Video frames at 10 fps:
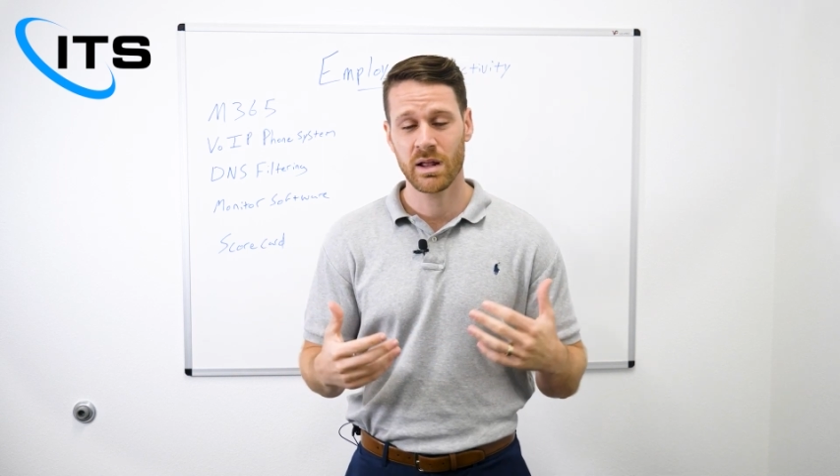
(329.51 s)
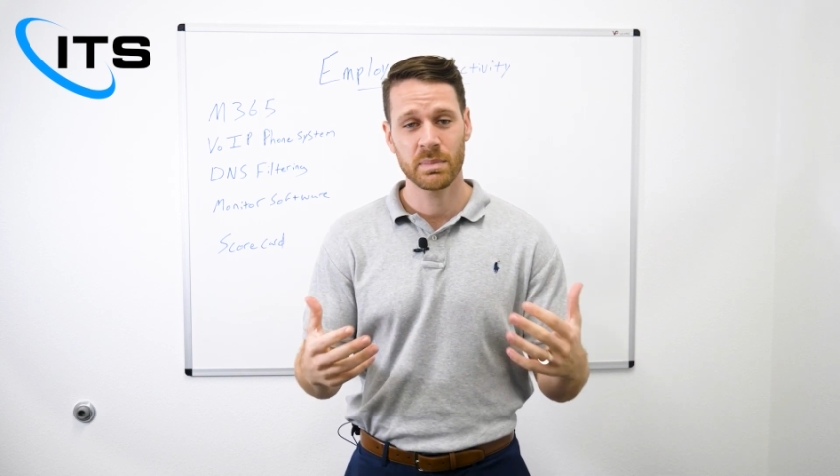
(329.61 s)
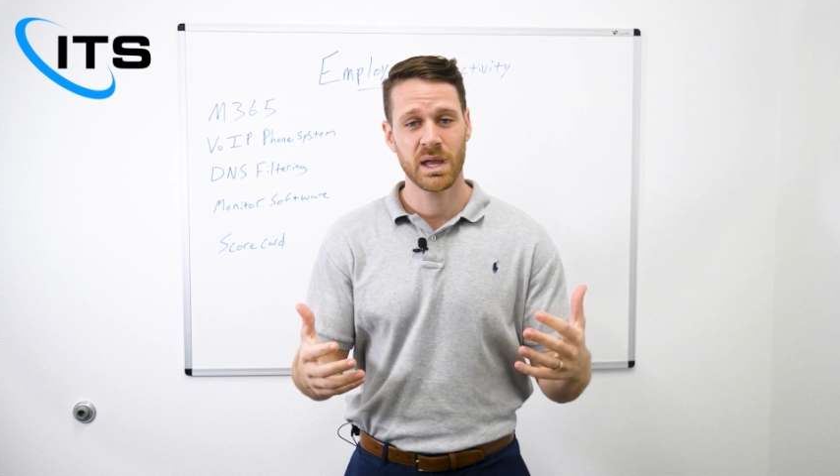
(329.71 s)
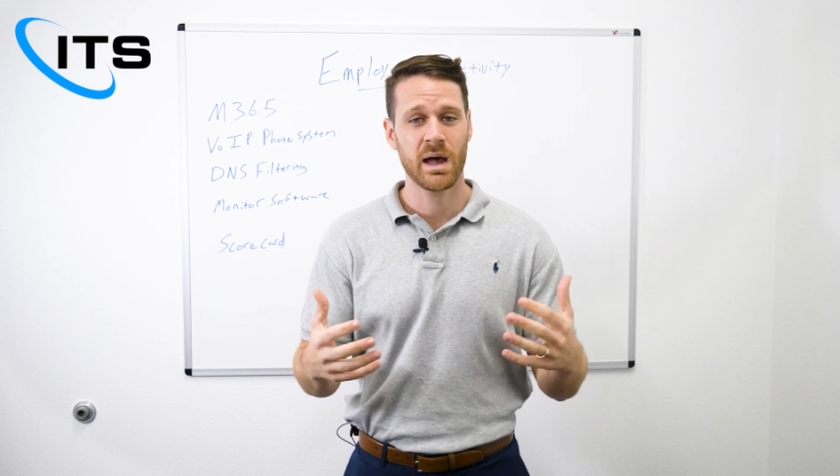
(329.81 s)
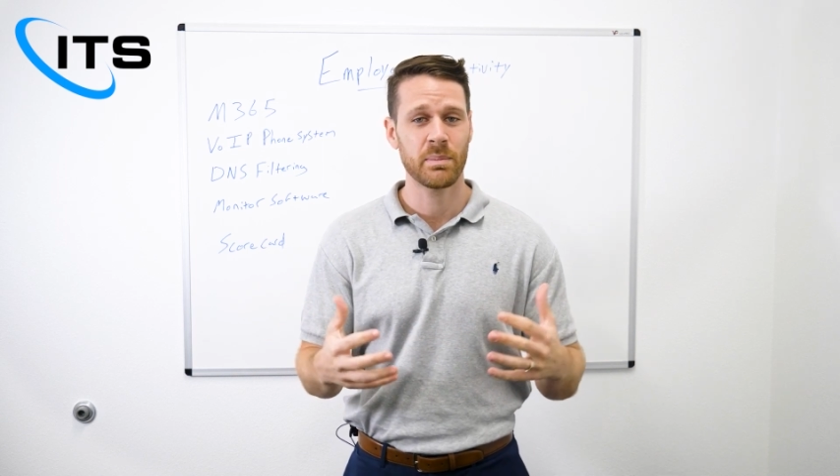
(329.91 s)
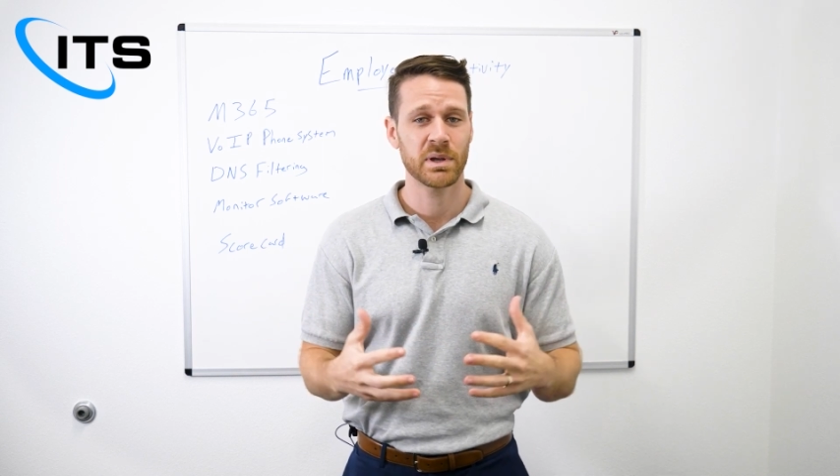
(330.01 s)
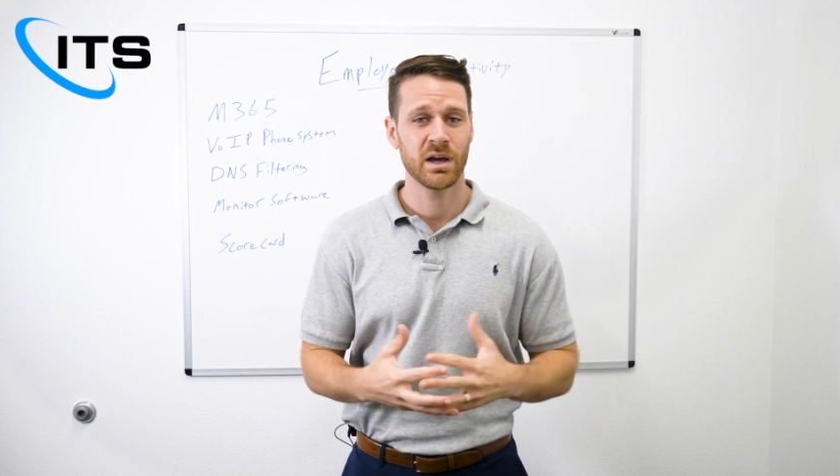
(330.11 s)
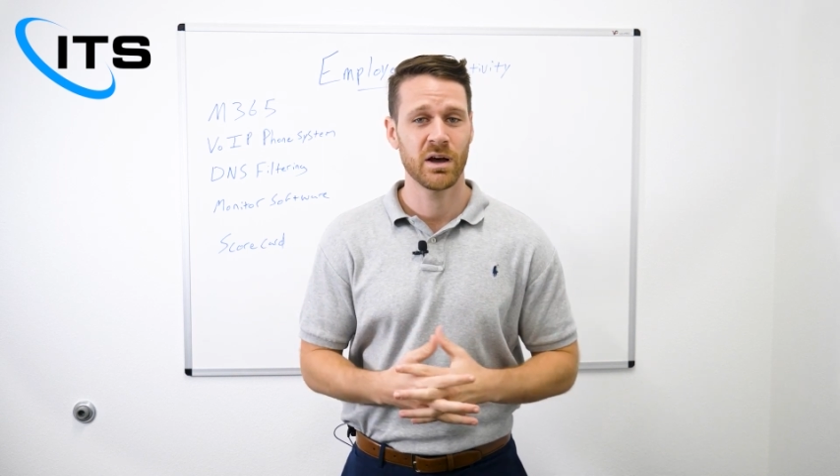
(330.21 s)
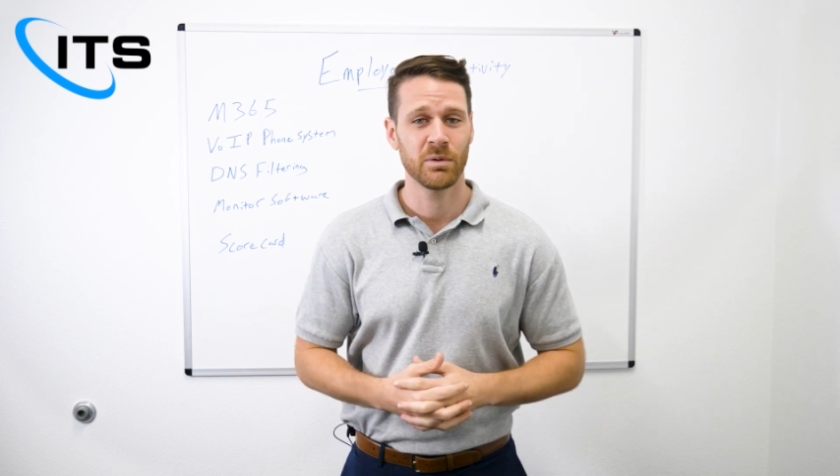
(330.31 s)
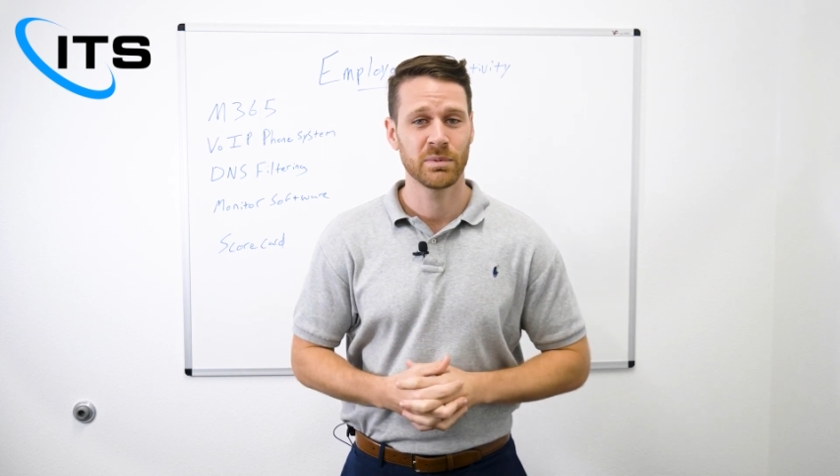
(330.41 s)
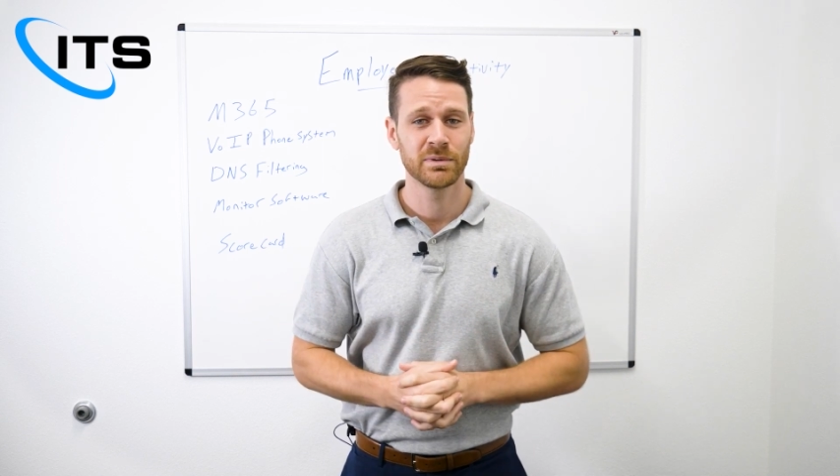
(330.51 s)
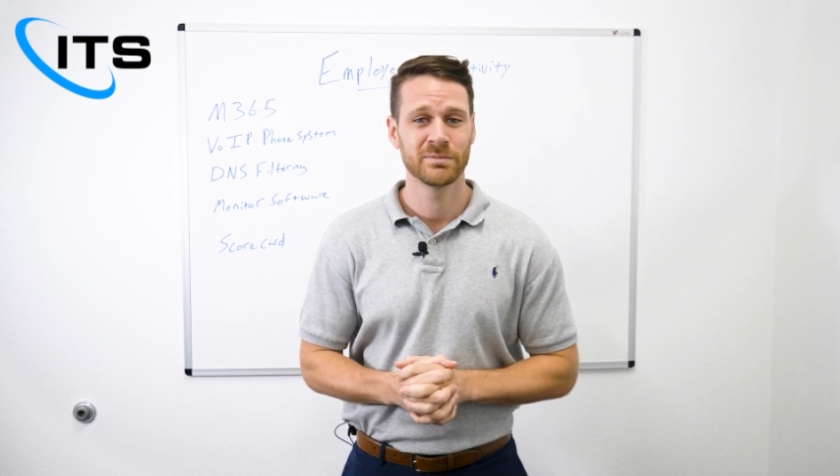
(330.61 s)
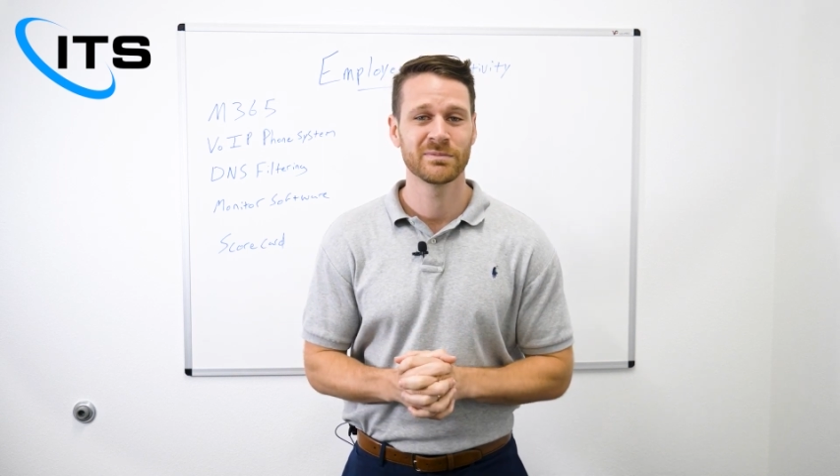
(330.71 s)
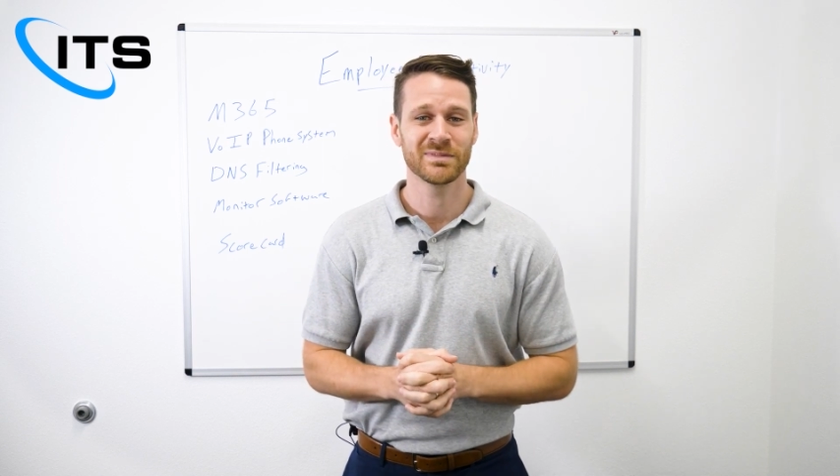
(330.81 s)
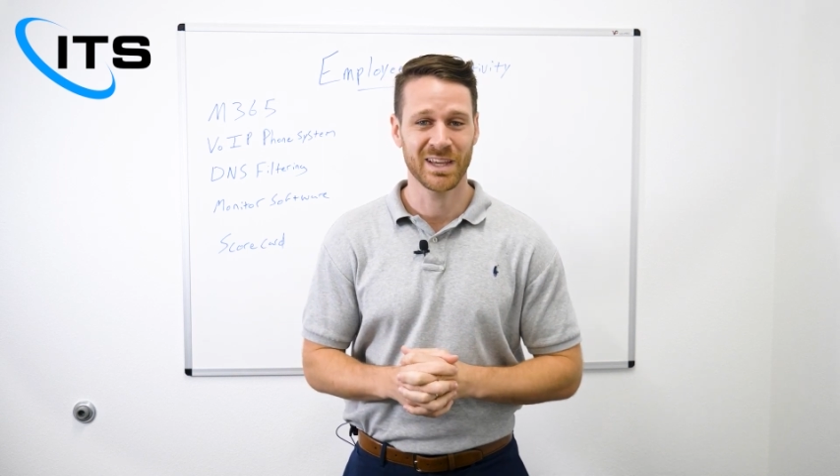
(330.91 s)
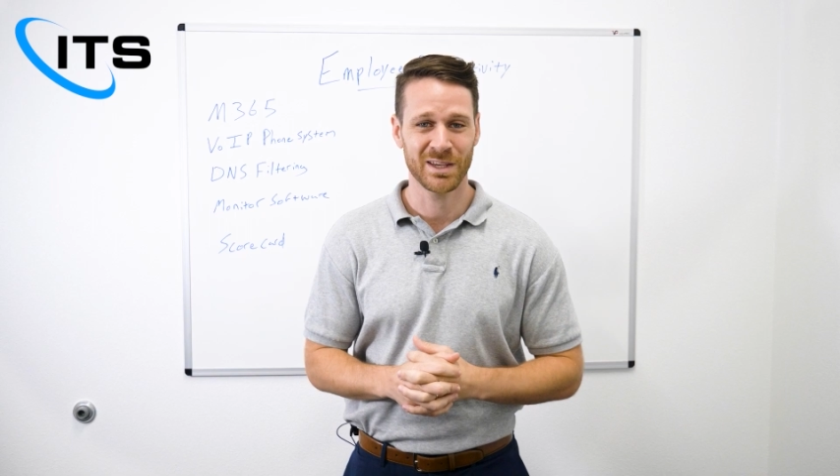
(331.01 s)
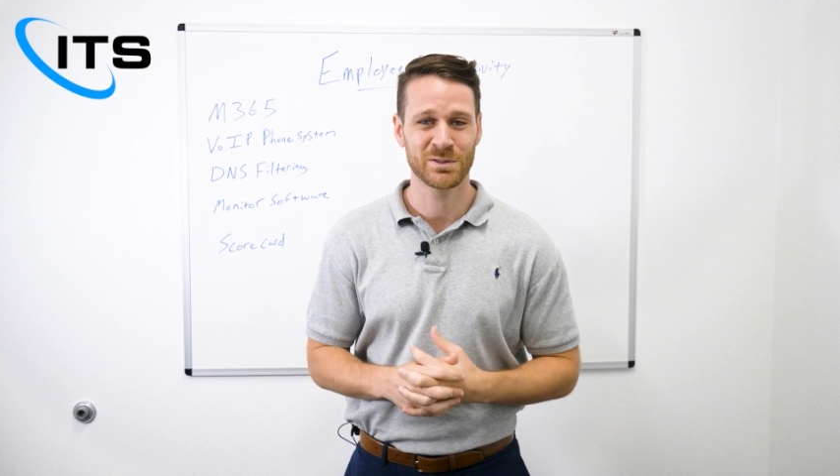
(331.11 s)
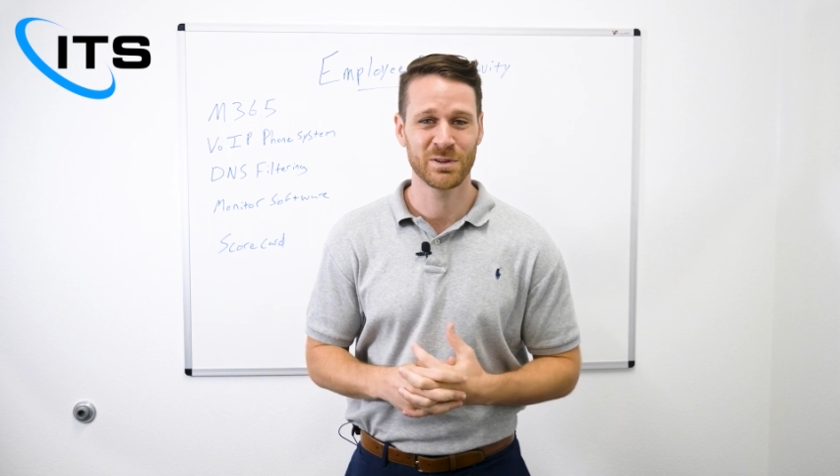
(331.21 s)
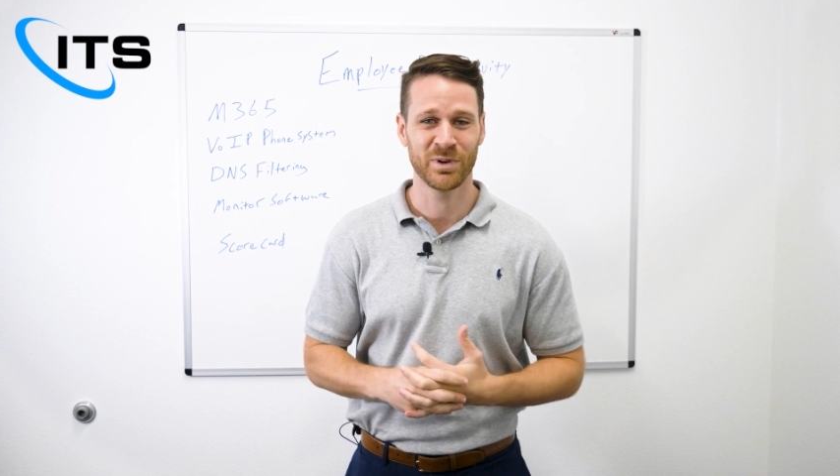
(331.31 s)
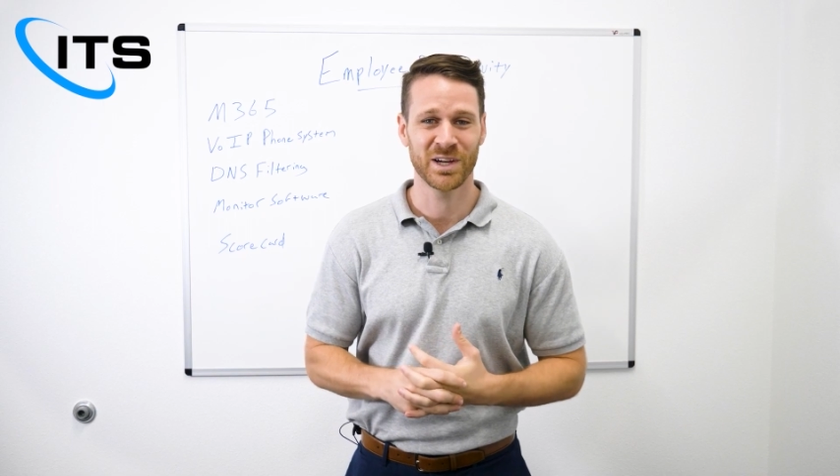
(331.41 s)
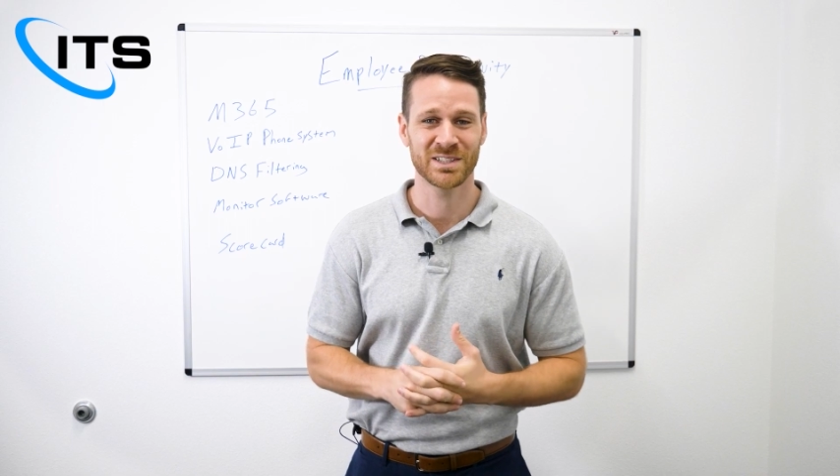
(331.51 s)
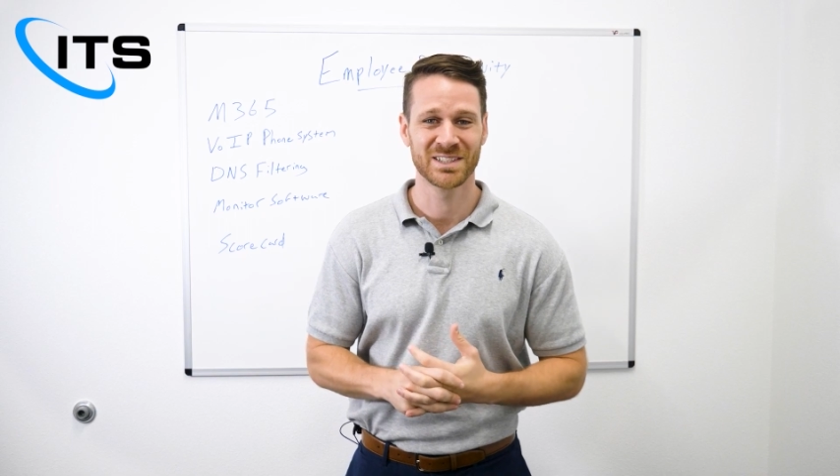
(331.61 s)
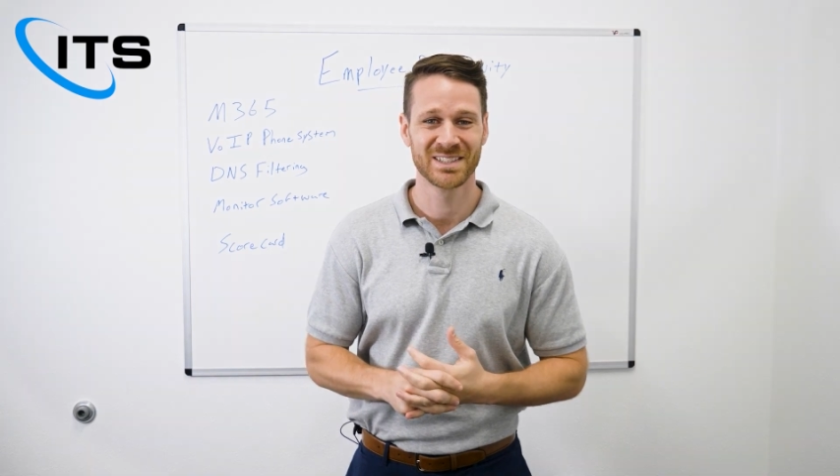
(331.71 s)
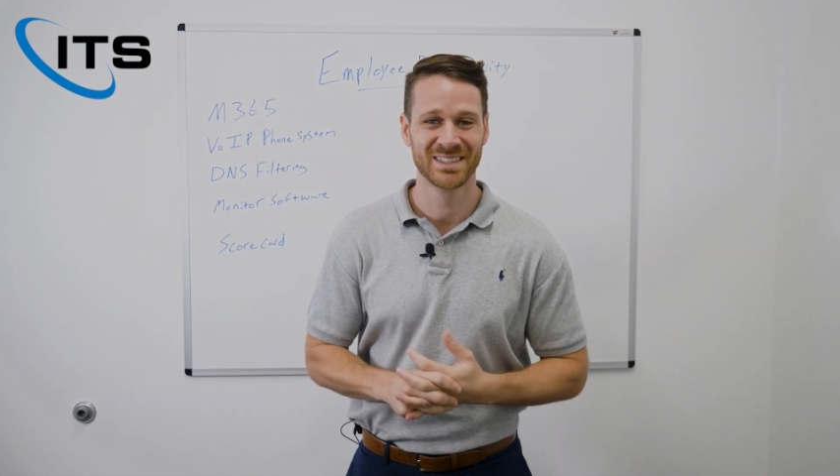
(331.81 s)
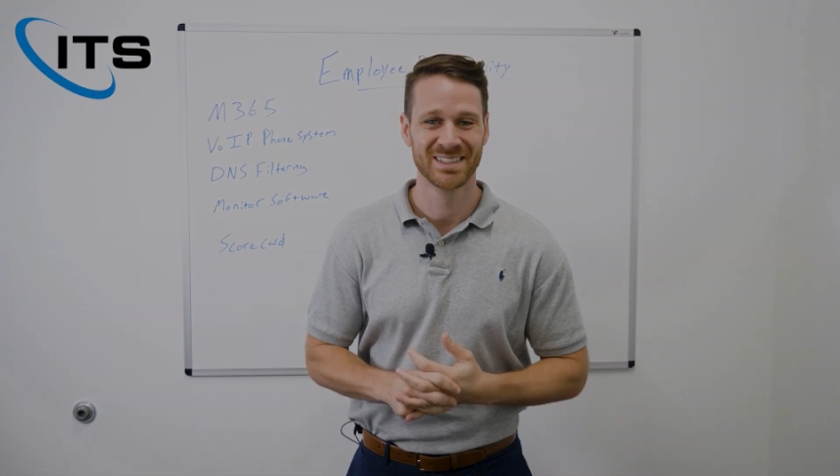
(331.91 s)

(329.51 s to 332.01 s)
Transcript: I'd be happy to help. Thank you so much.